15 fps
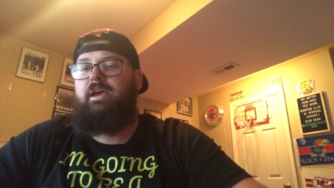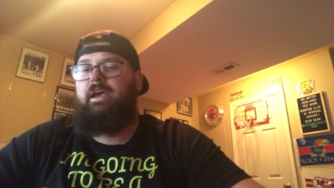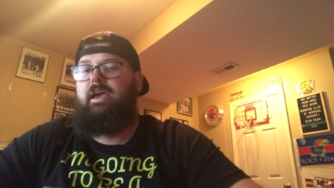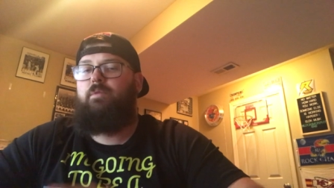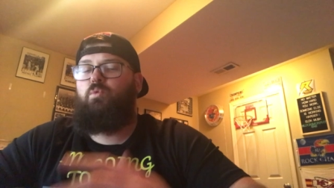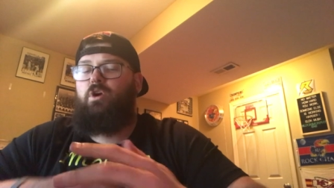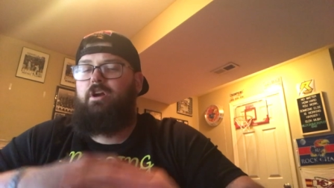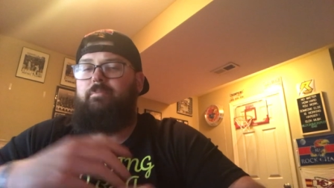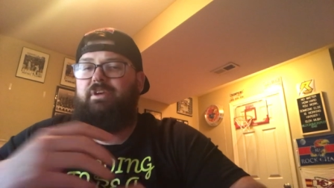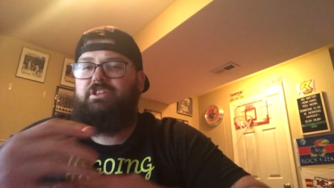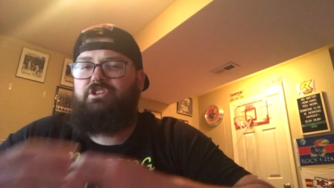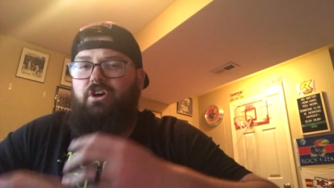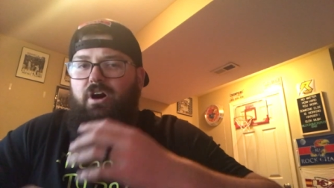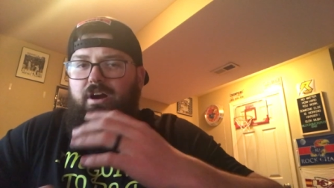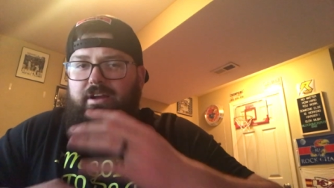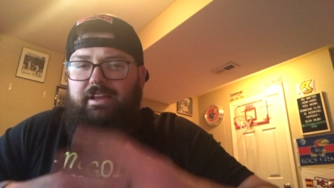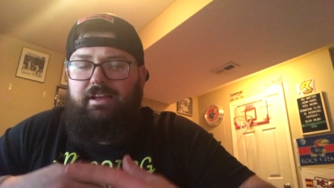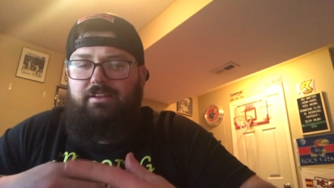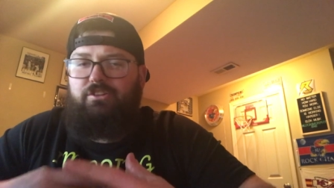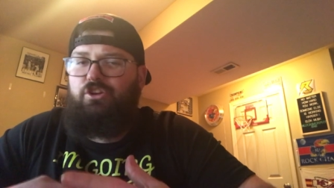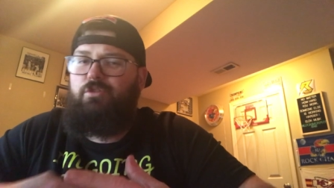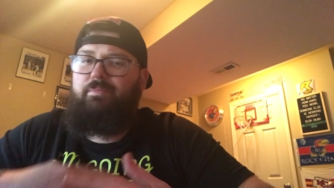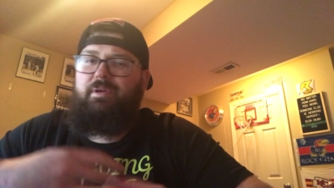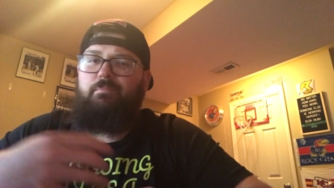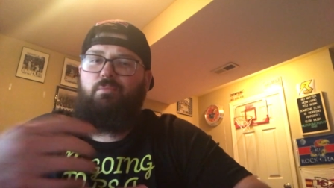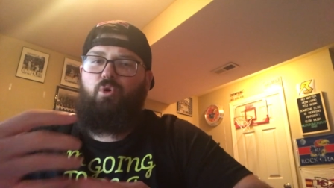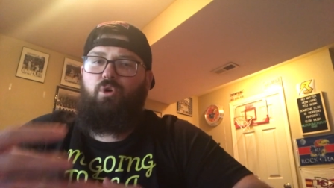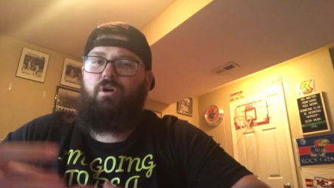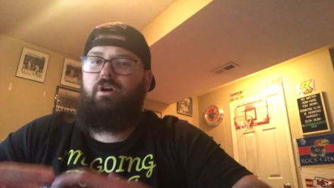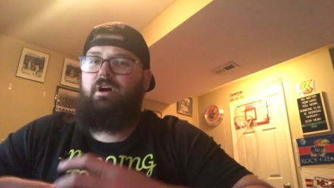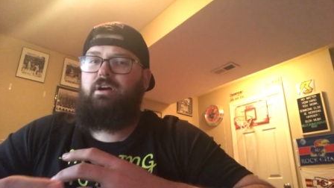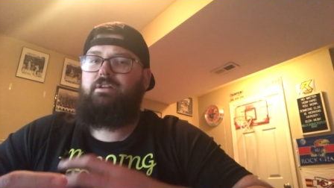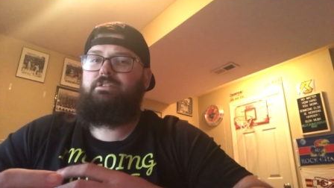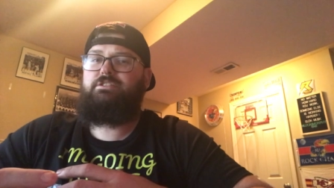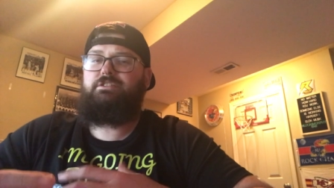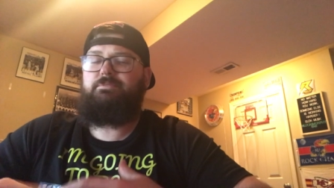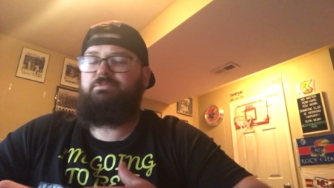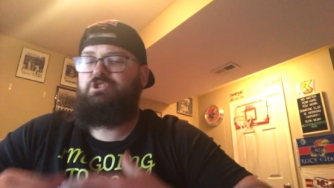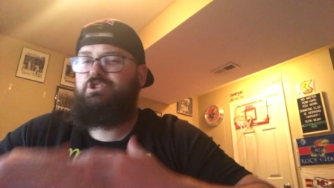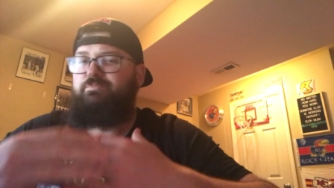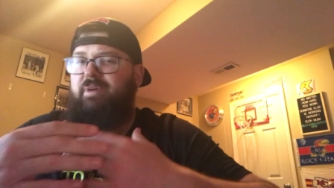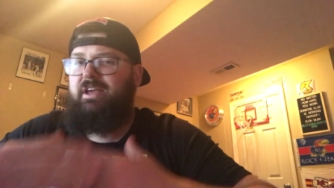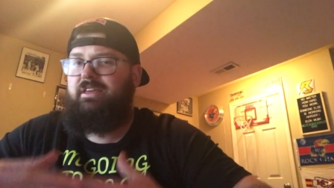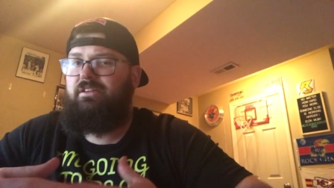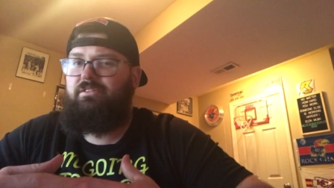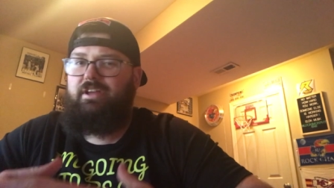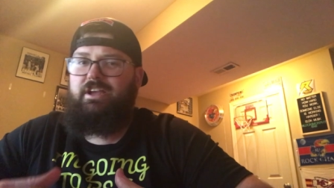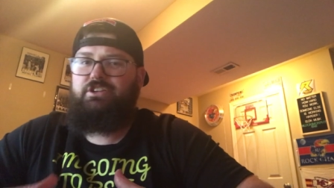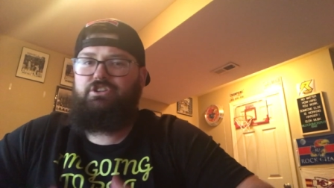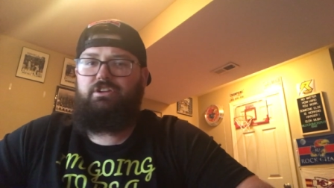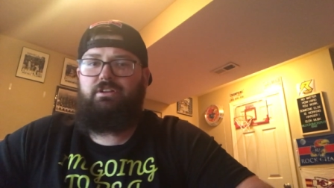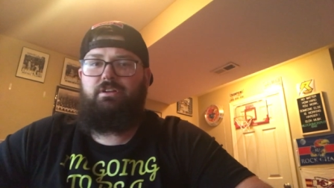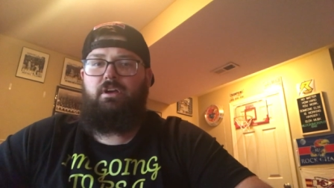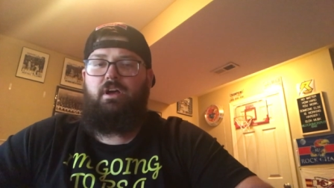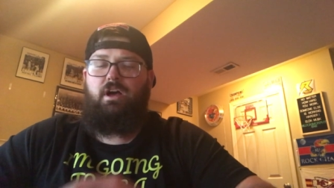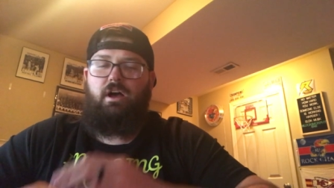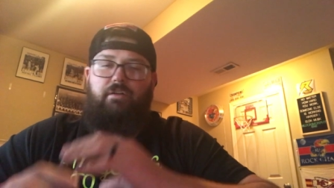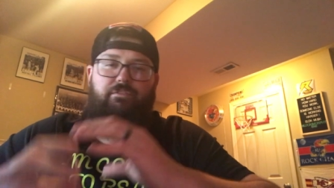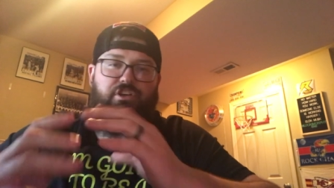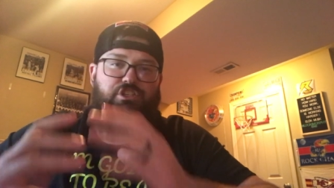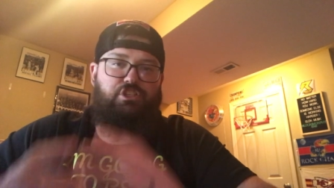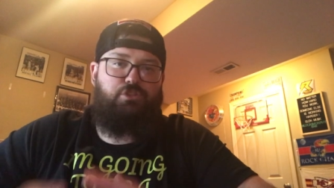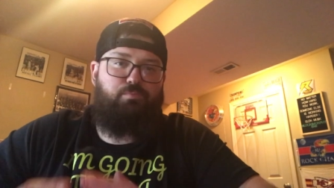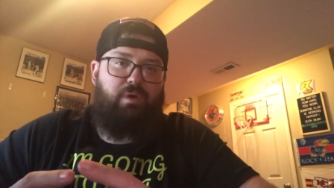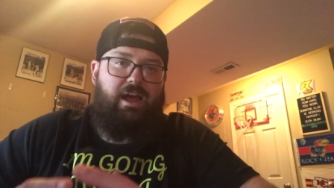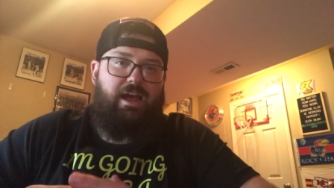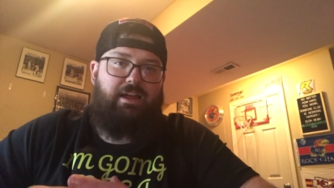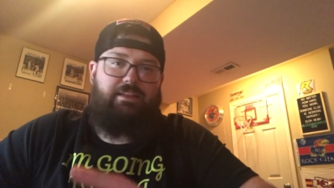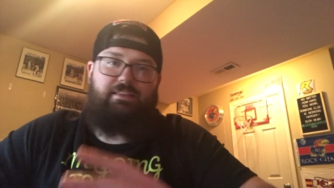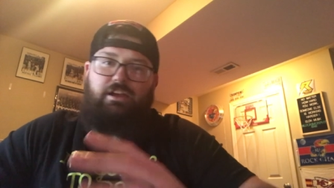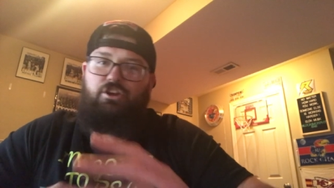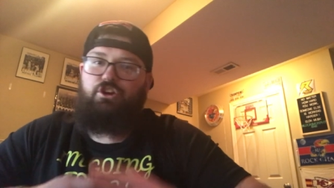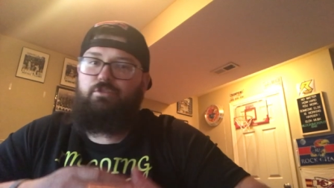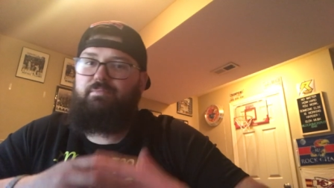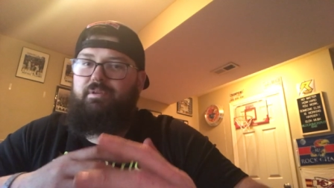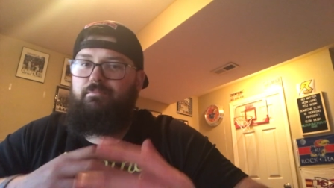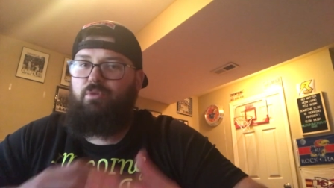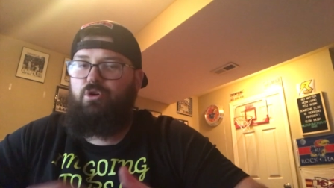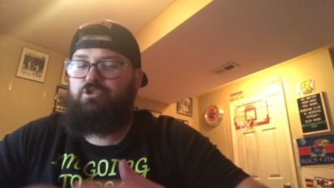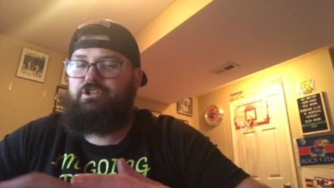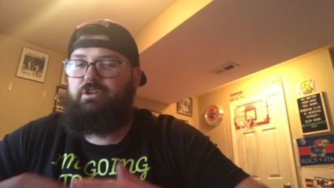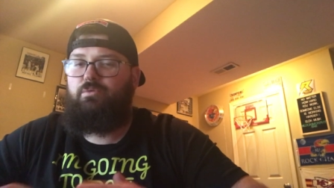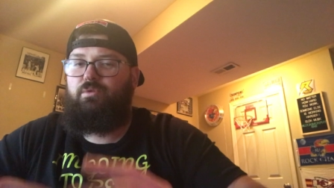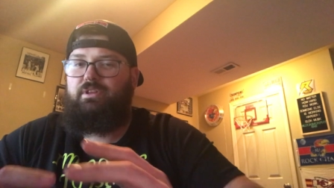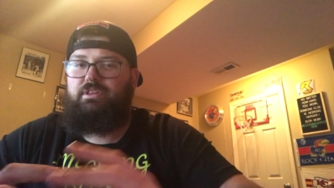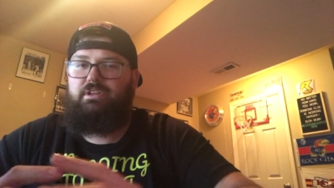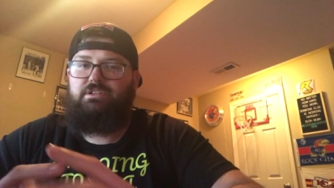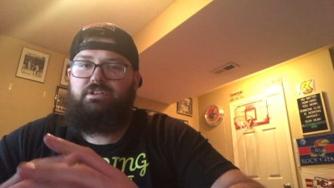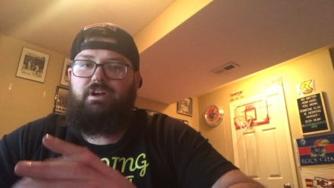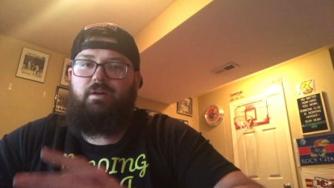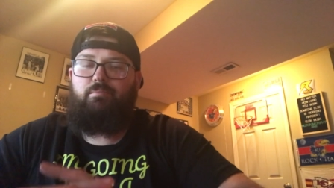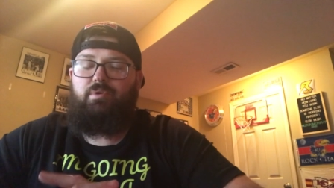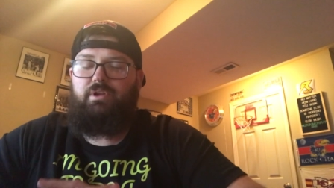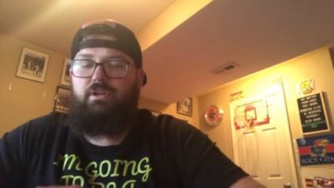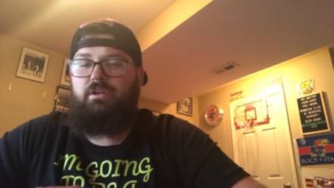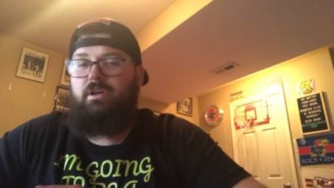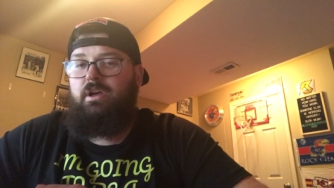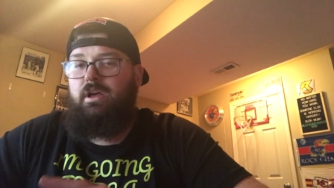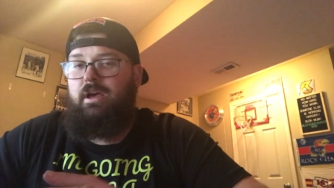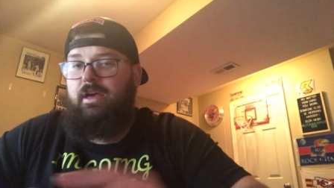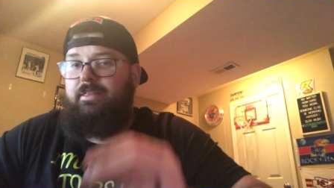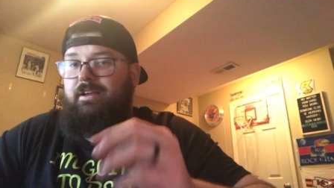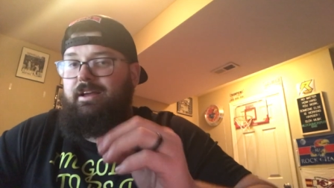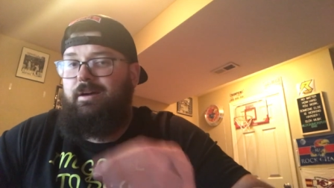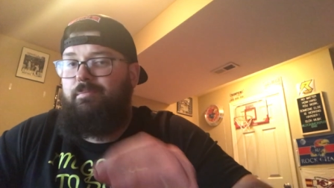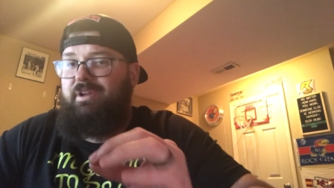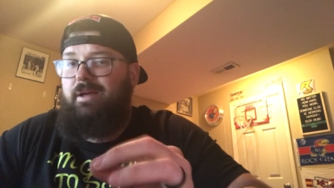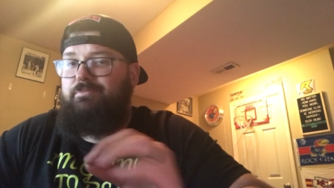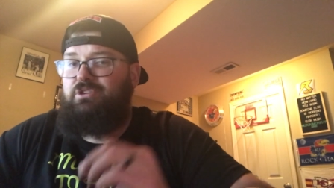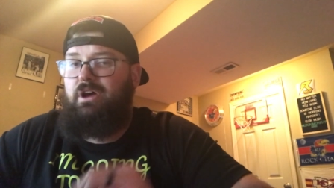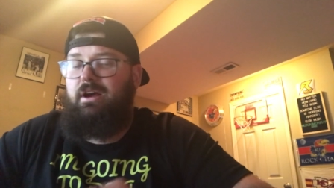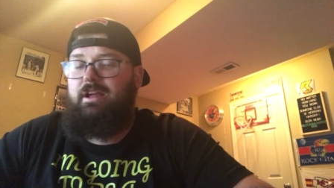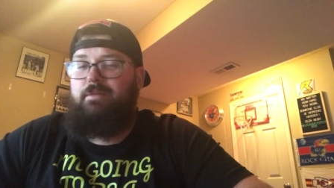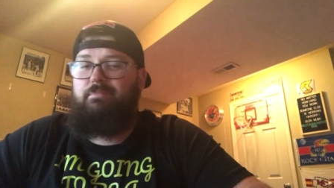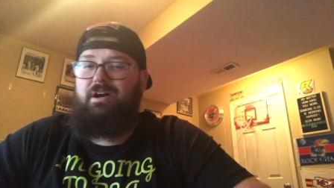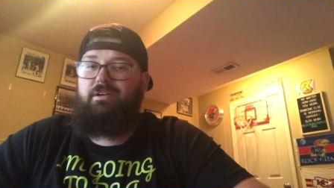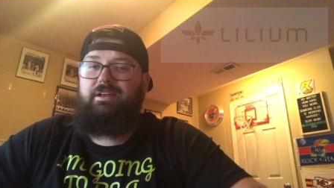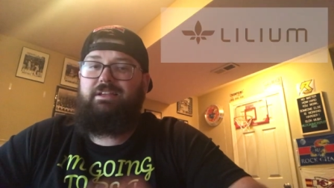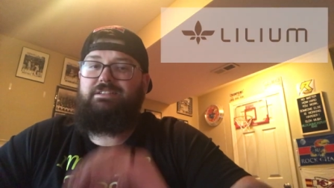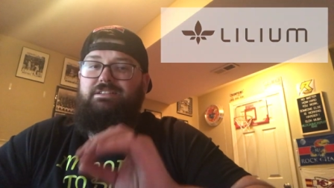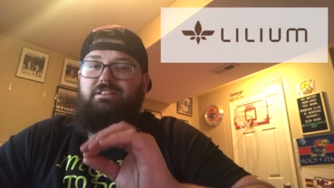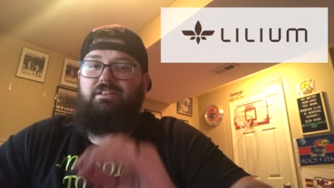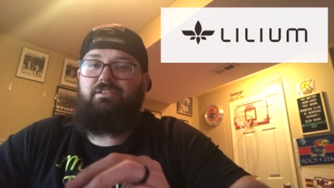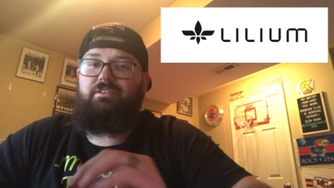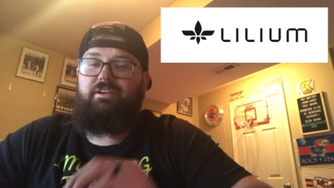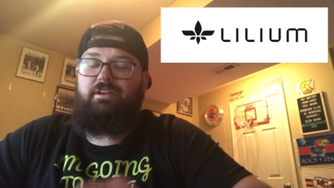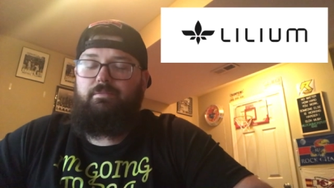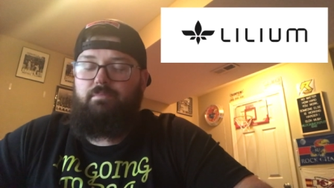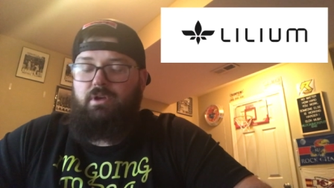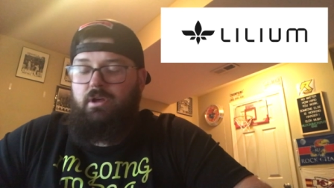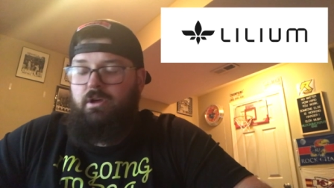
And we're going to be talking a little bit more on some speculation of a SPAC that could be merging with this company. And the company I'm talking about is Lilium.